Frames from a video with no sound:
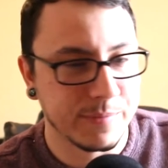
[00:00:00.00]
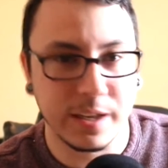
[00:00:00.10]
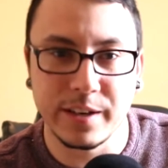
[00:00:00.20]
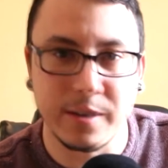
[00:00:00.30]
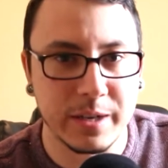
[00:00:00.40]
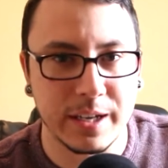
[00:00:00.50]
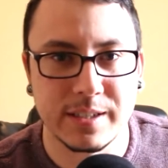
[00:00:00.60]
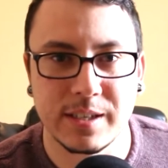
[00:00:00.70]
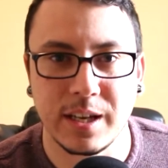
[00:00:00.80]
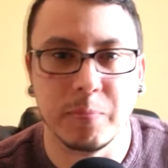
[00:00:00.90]
You know, and
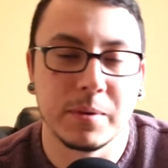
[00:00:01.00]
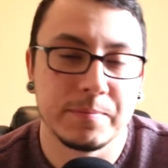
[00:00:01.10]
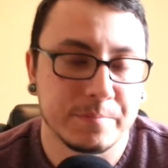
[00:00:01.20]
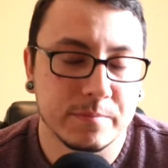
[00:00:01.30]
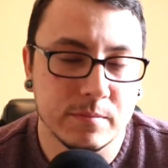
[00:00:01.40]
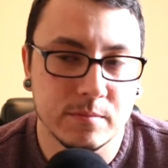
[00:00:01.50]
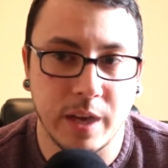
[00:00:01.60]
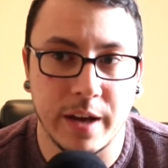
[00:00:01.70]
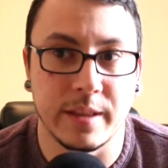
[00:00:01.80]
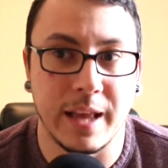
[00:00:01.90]
hit sub.
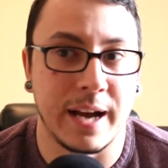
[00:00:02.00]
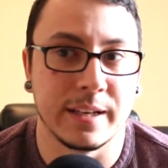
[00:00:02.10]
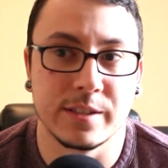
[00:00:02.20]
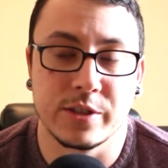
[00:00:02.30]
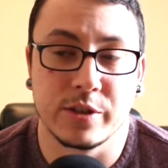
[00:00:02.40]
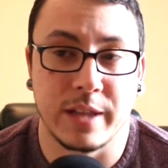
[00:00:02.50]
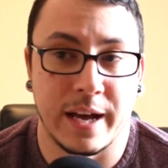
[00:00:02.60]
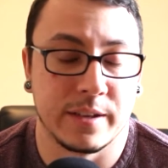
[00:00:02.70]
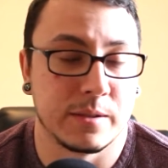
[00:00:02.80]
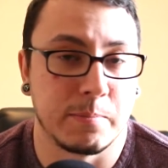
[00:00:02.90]
And that is
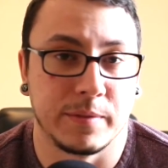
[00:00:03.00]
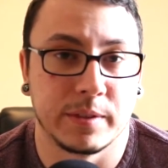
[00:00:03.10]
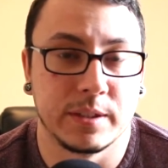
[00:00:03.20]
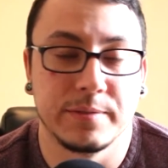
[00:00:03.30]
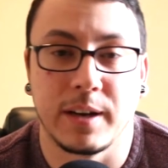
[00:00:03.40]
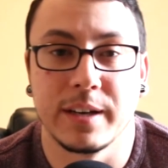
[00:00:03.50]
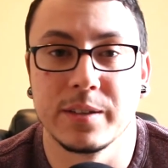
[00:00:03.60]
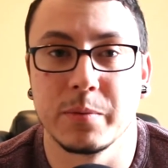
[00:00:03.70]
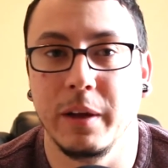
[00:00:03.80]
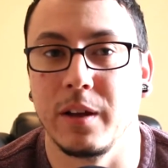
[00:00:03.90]
that is perfectly fine
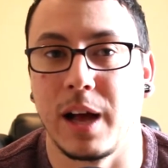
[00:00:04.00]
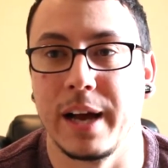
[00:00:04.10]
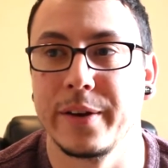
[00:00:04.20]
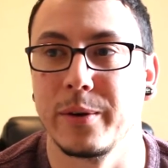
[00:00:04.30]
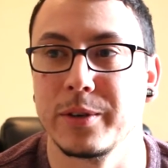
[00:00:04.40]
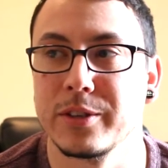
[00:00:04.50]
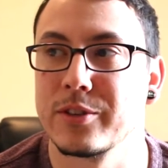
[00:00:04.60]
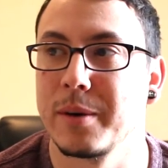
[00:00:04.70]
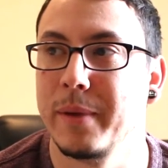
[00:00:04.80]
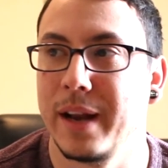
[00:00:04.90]
as well. I don't
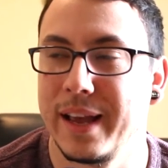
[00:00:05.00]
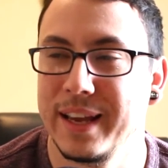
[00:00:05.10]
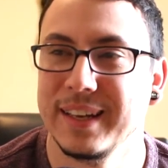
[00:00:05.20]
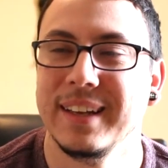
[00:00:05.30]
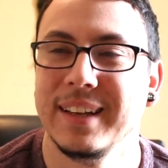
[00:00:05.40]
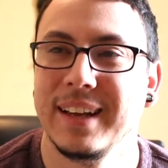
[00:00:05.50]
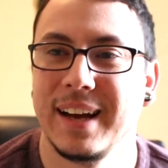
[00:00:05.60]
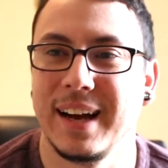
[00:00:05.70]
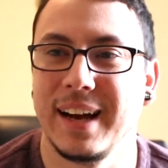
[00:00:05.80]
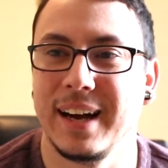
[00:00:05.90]
discriminate
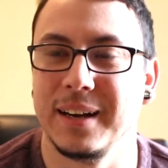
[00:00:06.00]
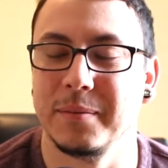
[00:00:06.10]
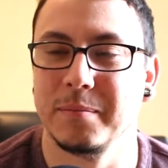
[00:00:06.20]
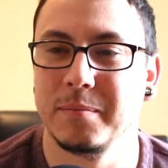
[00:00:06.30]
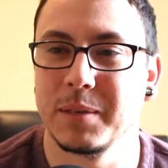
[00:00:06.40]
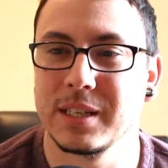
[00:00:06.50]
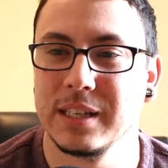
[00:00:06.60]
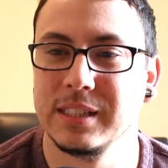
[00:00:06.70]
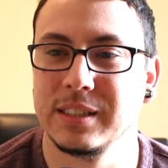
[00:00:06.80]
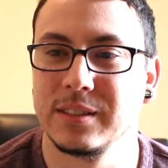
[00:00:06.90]
um,
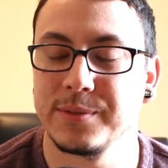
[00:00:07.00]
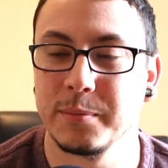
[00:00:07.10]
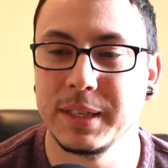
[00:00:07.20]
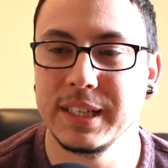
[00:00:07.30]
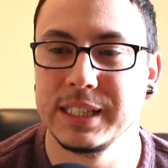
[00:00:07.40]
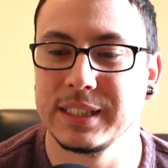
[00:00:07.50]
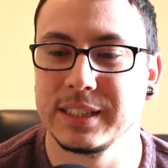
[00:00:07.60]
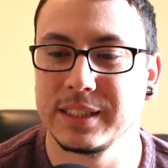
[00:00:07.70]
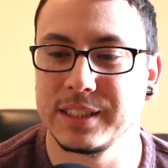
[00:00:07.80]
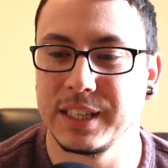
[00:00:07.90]
because for me
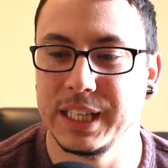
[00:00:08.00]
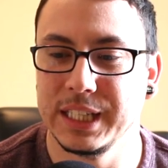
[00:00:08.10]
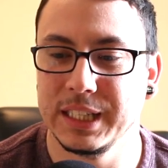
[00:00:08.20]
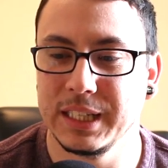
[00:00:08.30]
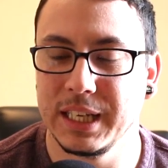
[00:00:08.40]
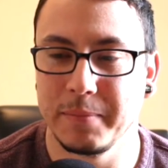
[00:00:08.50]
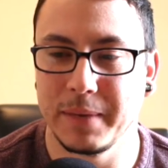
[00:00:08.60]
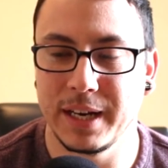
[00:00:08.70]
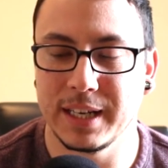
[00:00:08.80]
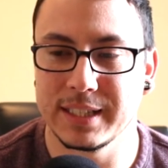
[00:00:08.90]
it's it it
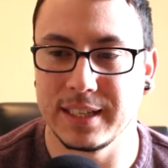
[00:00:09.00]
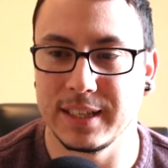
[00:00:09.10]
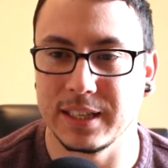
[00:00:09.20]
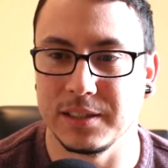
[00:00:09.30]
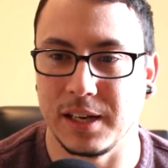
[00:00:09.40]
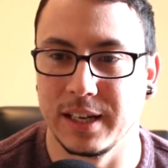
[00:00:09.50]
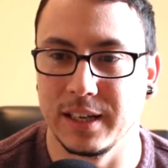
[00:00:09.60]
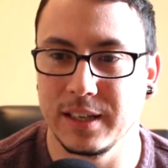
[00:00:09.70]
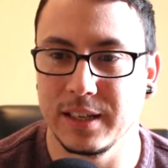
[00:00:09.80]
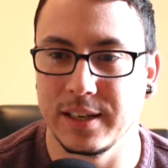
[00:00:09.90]
may not sound like a
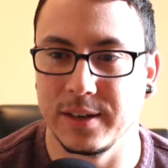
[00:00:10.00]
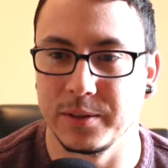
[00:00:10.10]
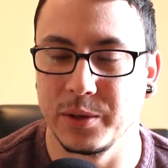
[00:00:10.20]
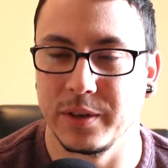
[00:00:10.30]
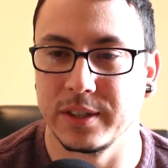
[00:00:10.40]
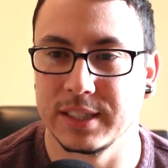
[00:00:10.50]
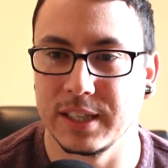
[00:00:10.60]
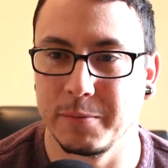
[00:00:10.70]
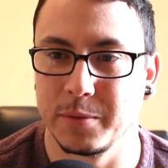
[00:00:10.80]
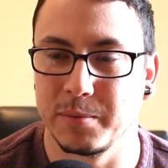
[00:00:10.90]
lot you know 200
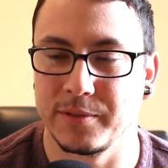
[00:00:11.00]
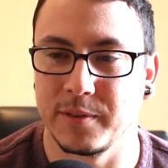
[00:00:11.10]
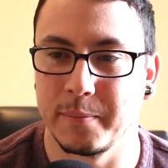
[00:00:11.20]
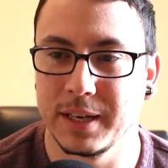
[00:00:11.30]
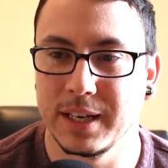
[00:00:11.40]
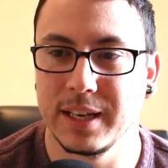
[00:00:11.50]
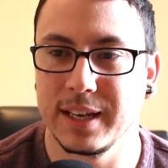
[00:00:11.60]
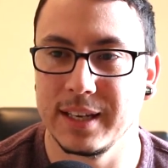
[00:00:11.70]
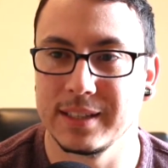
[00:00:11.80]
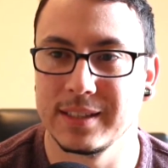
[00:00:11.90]
subs but for me
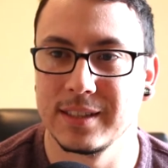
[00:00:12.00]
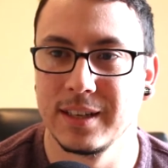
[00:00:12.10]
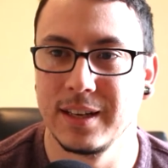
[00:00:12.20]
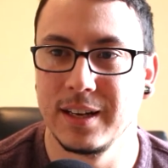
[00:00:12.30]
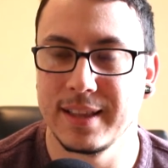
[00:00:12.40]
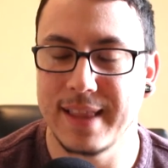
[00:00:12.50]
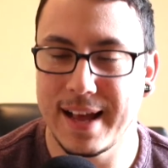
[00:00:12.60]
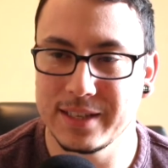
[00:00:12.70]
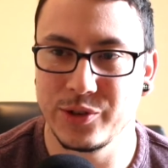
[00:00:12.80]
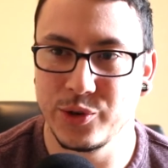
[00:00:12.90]
it's
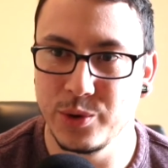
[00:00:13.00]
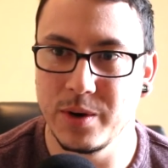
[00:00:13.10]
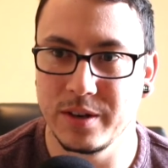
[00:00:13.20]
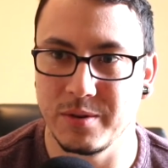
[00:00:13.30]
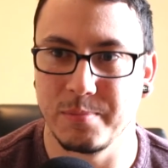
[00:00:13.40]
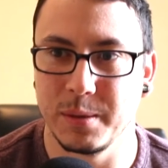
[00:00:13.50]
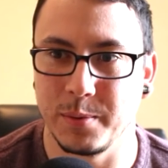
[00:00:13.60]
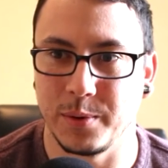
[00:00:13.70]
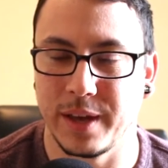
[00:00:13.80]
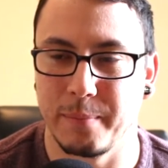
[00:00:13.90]
that's 200
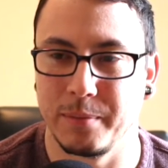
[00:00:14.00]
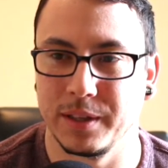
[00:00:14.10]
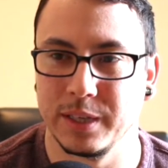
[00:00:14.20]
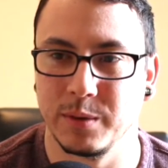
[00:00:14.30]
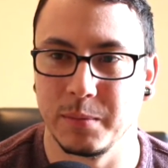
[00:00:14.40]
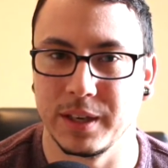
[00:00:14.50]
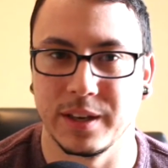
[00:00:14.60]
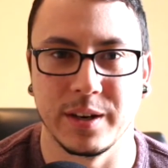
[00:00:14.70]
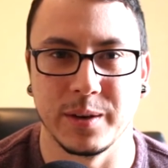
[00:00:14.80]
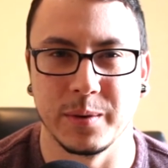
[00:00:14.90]
people that believe in me
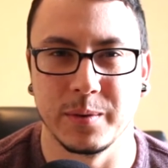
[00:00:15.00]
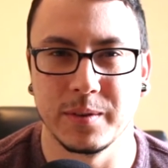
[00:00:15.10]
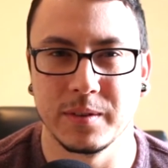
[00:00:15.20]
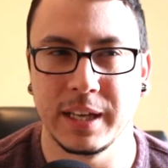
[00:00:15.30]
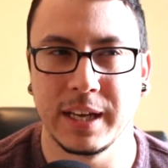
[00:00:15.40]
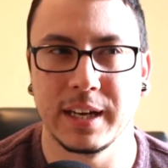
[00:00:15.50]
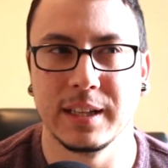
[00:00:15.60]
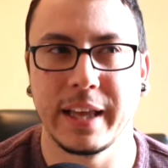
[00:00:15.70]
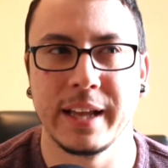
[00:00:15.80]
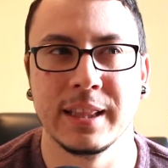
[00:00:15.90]
you know that
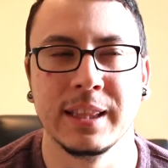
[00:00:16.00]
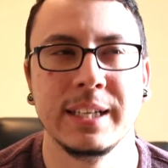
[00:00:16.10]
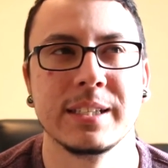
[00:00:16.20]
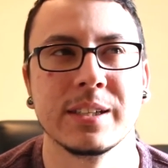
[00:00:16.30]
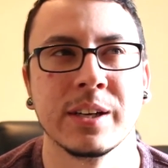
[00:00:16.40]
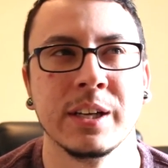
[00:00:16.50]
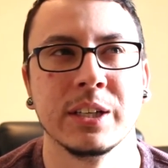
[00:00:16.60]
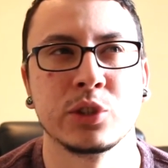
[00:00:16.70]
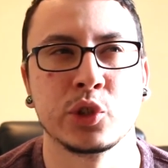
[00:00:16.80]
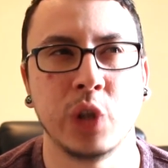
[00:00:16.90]
at least
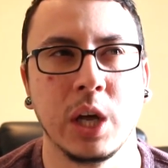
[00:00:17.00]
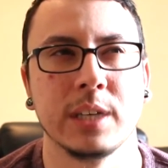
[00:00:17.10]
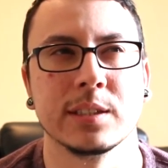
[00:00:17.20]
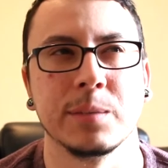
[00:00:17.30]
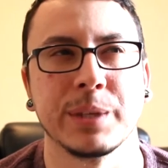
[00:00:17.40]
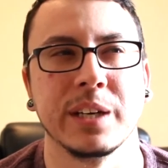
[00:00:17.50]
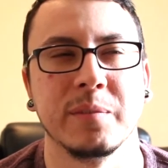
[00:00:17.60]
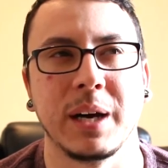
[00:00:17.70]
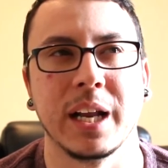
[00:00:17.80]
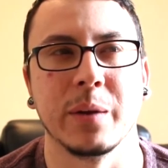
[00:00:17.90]
saw something
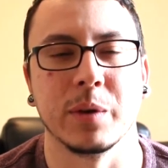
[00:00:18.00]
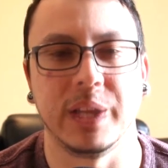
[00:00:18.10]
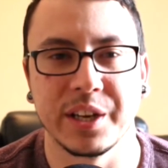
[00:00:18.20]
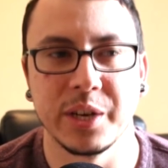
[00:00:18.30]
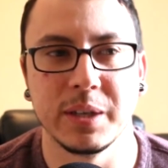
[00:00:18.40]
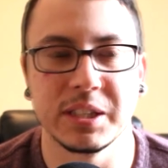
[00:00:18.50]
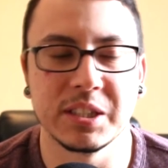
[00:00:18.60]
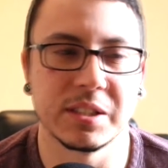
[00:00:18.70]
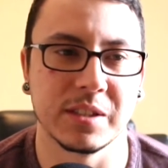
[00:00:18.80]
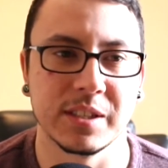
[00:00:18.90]
of mine and were like you know what
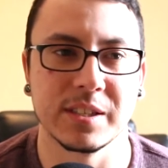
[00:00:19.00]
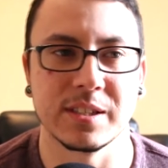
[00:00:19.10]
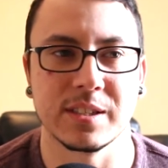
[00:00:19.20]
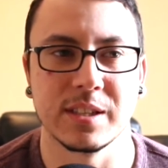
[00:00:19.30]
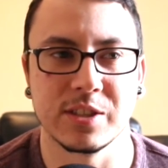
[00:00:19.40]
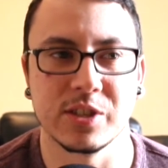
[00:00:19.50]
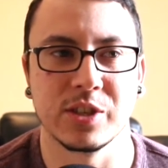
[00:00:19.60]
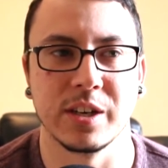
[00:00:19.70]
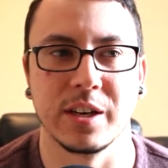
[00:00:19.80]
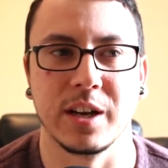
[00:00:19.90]
this this is this is
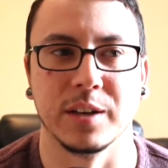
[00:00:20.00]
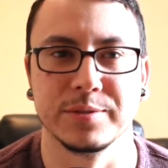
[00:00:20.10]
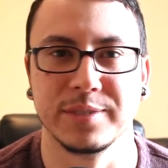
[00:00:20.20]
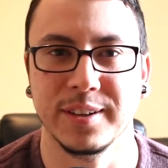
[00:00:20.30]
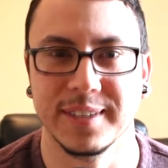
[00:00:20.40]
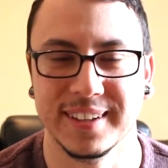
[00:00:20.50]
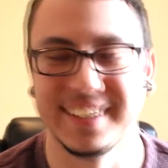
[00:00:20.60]
good enough